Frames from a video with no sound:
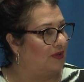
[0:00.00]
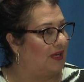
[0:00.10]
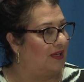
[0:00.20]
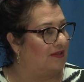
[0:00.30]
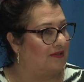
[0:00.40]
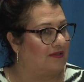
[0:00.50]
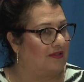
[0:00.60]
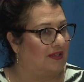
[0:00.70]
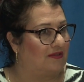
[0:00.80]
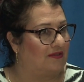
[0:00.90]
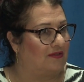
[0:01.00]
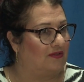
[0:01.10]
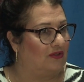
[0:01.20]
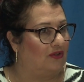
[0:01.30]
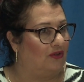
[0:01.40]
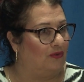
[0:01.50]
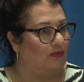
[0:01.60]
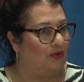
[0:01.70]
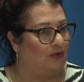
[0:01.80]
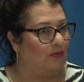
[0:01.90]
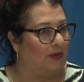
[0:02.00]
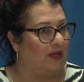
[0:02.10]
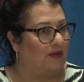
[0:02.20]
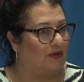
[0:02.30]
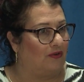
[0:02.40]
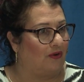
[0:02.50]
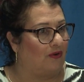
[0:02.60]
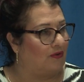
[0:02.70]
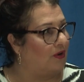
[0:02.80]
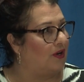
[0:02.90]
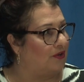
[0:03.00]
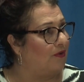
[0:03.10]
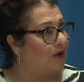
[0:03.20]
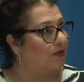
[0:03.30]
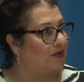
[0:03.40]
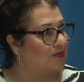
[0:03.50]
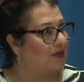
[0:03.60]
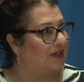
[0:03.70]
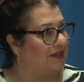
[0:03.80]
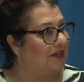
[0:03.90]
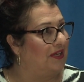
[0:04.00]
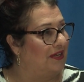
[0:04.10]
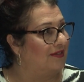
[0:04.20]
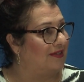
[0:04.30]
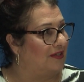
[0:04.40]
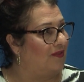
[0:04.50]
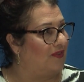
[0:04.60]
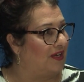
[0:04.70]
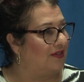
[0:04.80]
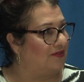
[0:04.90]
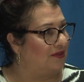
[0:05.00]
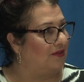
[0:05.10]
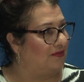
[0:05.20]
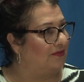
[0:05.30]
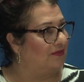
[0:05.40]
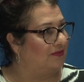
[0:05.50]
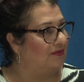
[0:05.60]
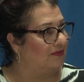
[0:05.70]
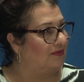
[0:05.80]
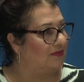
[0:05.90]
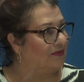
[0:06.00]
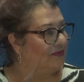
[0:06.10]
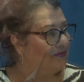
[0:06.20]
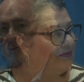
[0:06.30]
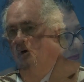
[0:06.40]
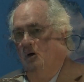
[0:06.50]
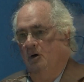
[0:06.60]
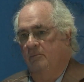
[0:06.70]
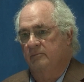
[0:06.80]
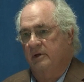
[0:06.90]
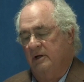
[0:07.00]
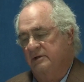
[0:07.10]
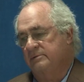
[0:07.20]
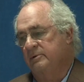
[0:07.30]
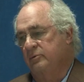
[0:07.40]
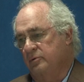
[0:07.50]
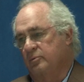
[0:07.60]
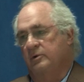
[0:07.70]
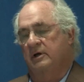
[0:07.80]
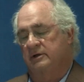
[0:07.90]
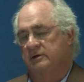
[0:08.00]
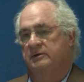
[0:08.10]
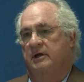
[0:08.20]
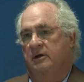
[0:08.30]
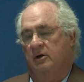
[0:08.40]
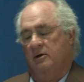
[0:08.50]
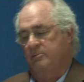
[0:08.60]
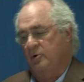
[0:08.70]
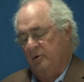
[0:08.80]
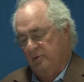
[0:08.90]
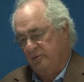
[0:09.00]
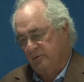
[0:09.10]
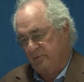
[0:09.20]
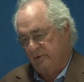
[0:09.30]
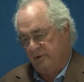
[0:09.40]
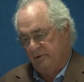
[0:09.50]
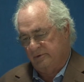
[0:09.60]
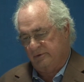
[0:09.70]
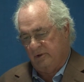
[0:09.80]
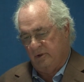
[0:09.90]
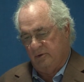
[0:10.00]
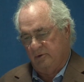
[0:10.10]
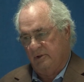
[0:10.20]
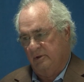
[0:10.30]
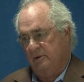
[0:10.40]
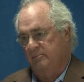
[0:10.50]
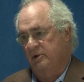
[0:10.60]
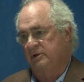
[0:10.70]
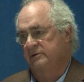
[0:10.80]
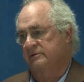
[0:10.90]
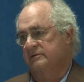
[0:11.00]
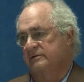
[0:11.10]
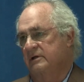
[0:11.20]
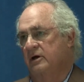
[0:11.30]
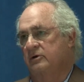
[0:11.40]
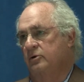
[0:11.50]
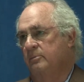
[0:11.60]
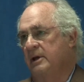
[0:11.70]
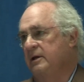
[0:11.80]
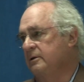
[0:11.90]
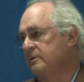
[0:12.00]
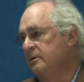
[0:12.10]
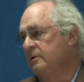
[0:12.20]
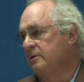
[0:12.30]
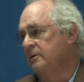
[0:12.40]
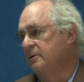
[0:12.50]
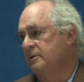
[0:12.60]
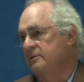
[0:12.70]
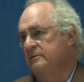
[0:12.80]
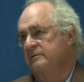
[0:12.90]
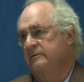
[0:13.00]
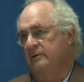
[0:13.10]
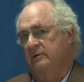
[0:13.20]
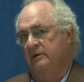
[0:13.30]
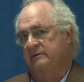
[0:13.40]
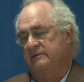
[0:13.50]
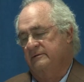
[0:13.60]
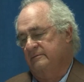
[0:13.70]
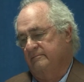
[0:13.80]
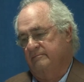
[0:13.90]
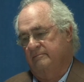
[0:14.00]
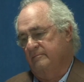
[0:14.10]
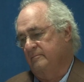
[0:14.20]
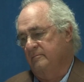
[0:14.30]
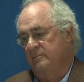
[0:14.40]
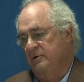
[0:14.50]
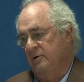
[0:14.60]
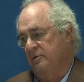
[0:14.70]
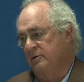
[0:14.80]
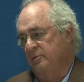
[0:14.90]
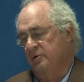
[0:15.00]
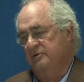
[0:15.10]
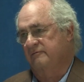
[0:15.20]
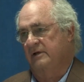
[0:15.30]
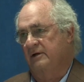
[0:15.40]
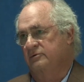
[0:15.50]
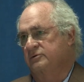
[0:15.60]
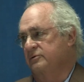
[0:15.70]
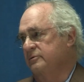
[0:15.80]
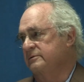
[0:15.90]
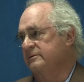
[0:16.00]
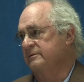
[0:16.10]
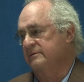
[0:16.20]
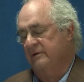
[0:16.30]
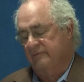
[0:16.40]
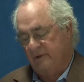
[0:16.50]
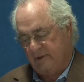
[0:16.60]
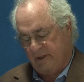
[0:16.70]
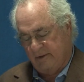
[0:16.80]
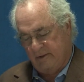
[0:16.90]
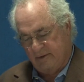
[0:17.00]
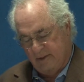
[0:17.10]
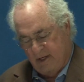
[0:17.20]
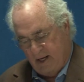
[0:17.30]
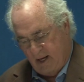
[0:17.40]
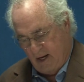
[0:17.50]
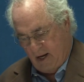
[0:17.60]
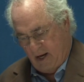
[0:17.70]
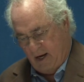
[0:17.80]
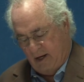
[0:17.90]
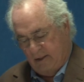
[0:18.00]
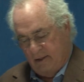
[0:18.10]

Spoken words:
it's you being on your own is really significant too. Well, we have, and I speak with we, I did take on a partner 3 years ago, but he's in Saco, Maine. So that's, he wears flannel shirts and stuff like that. And,